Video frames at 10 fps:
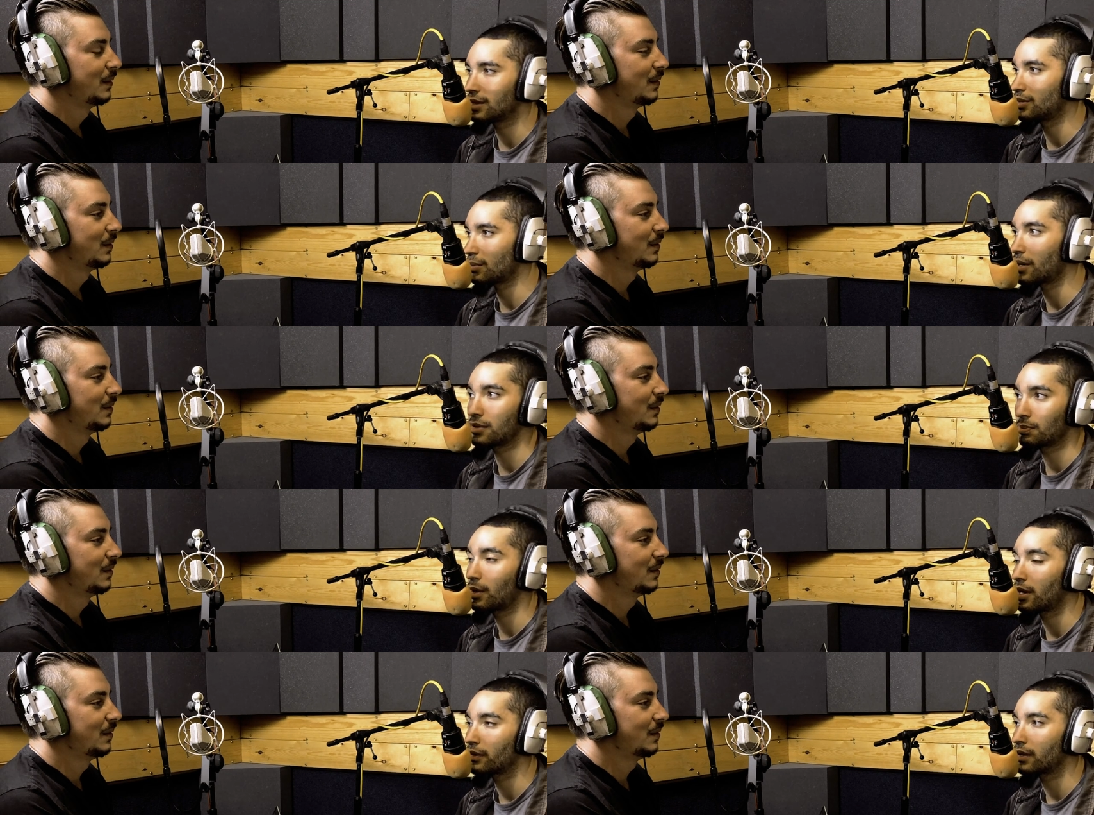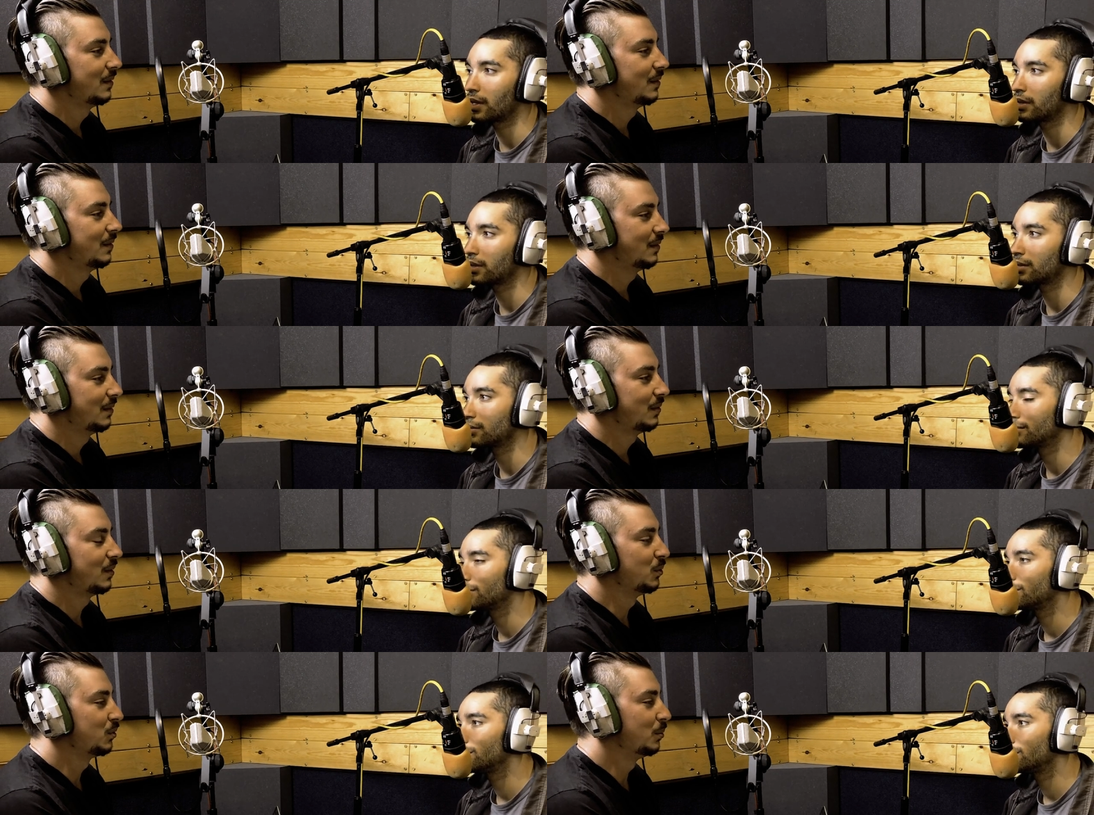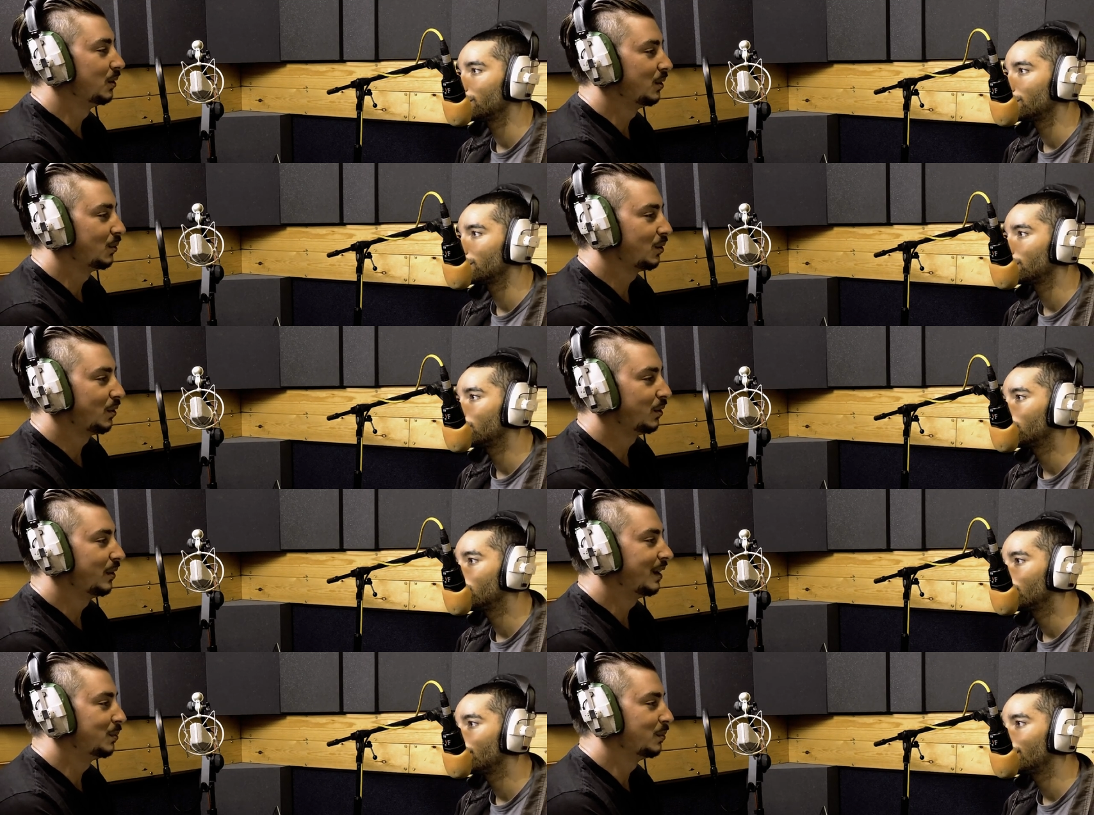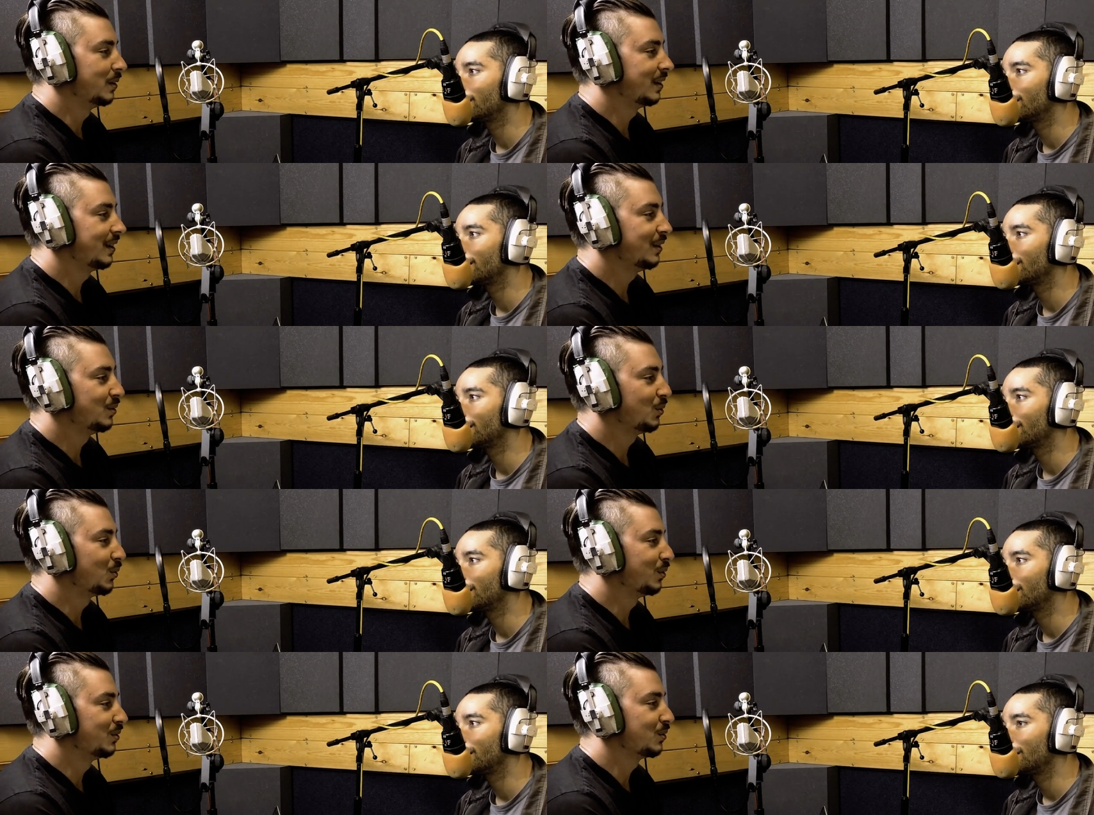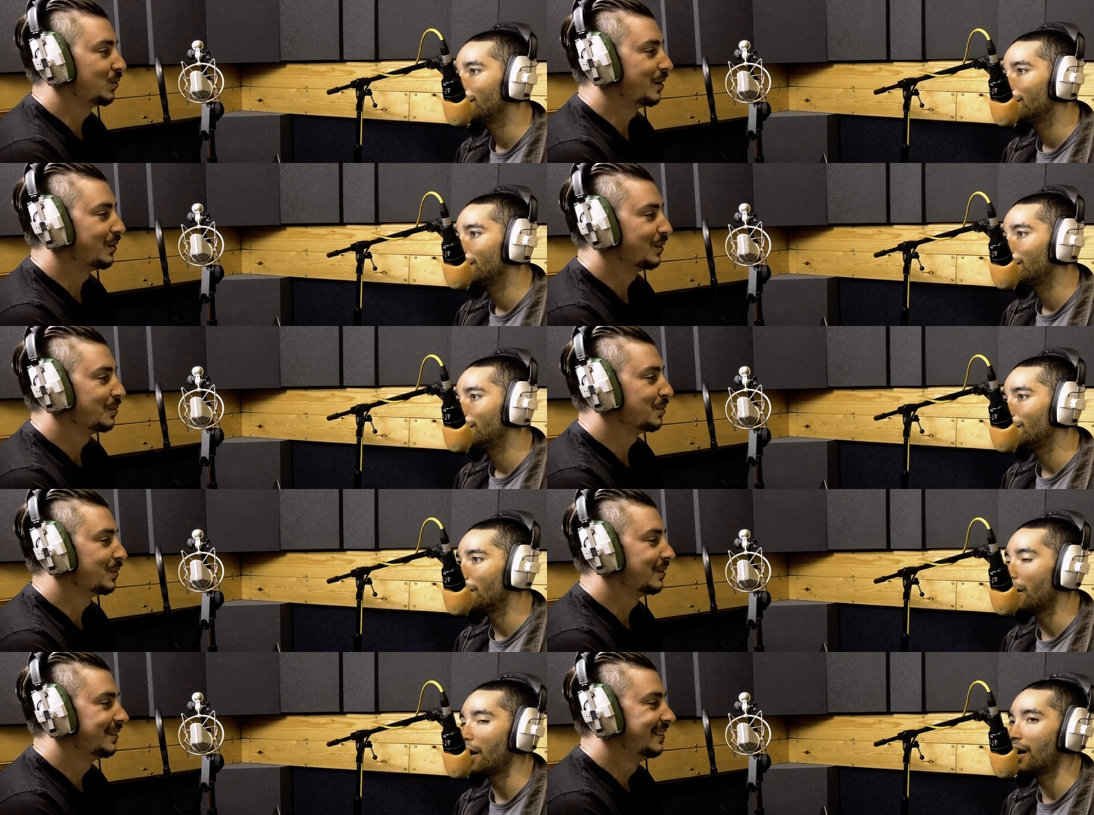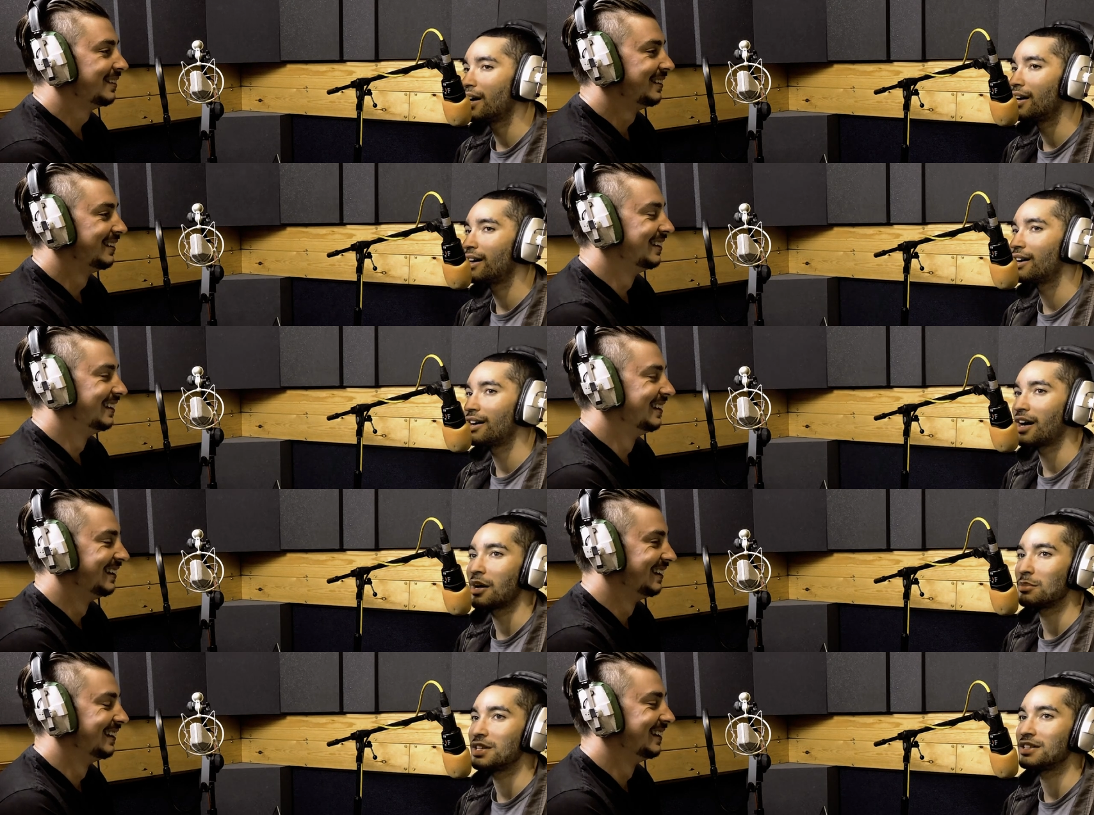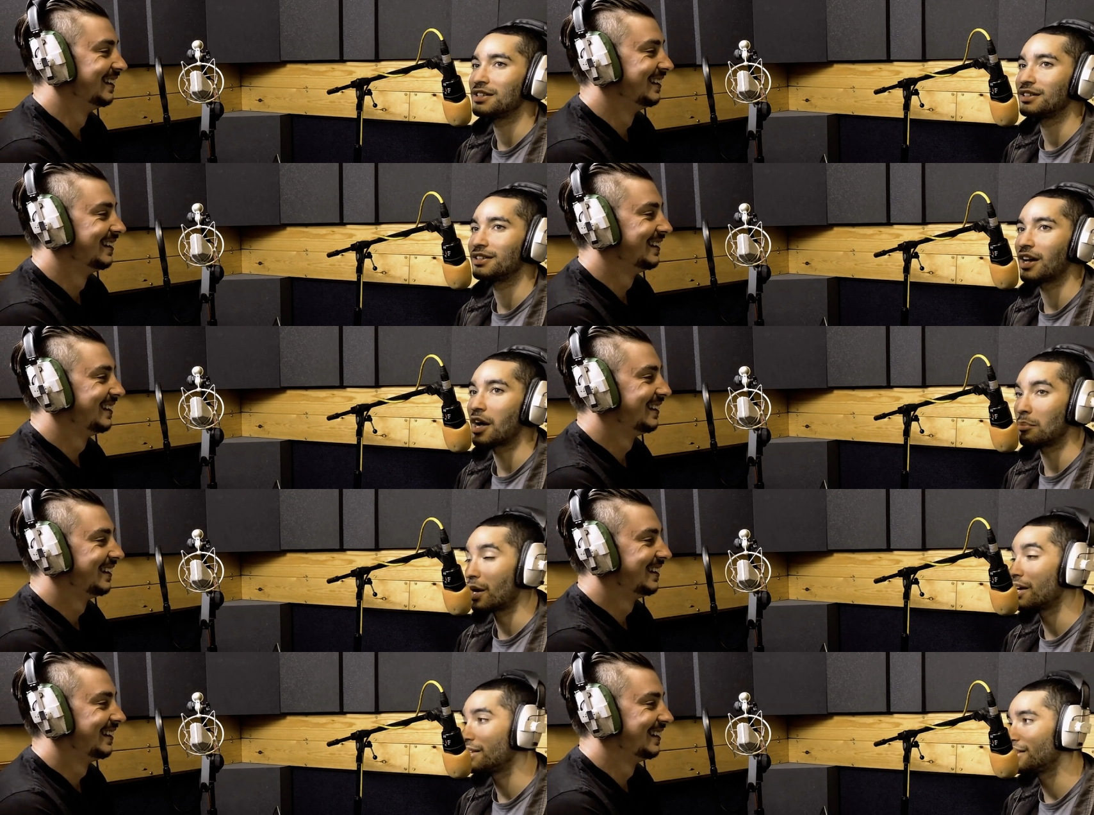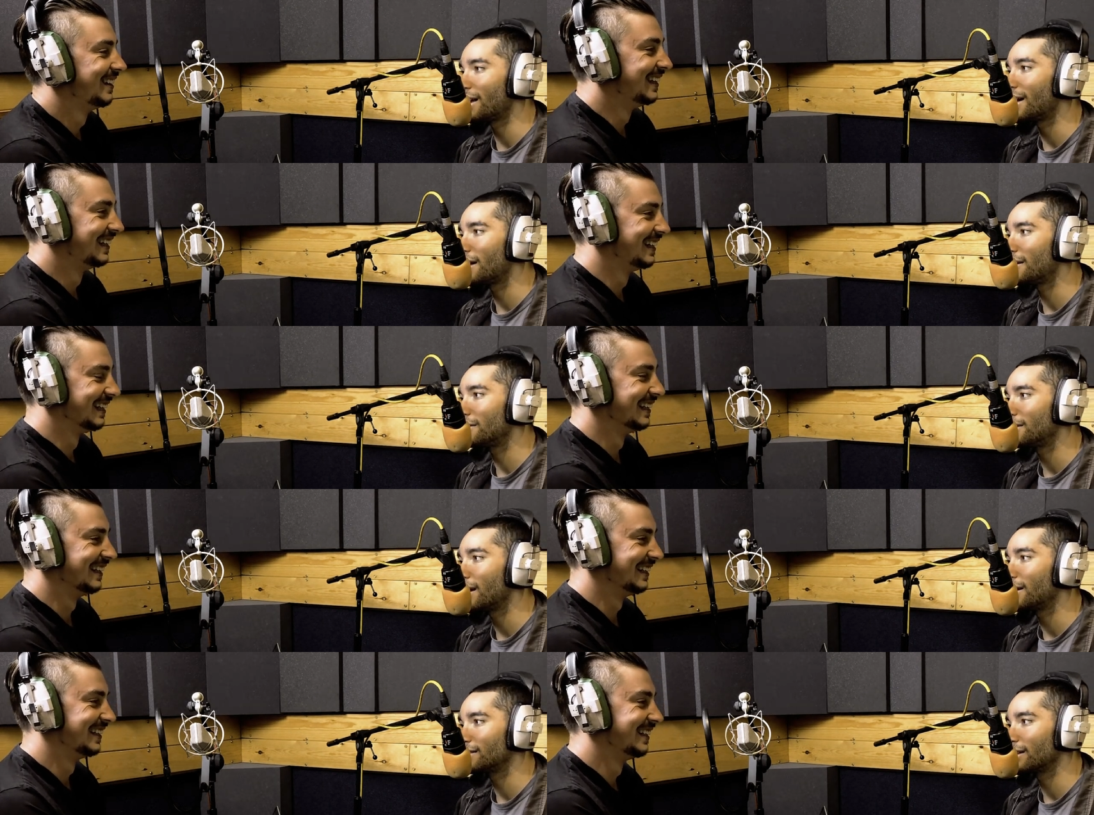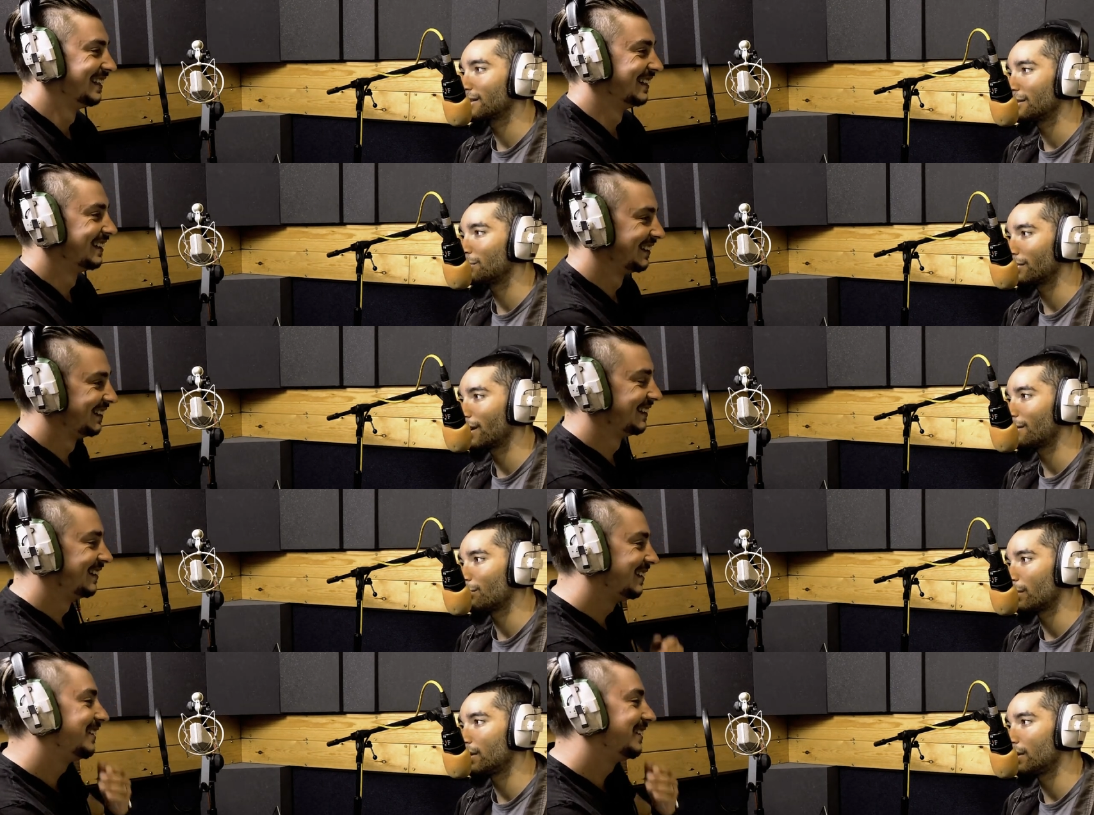Speaker 1: as well as part of the idea. So I'm assuming you don't call your album like Agent Orange or Roundup or
Speaker 2: I mean, I might, yeah. Yeah, exactly. But that, but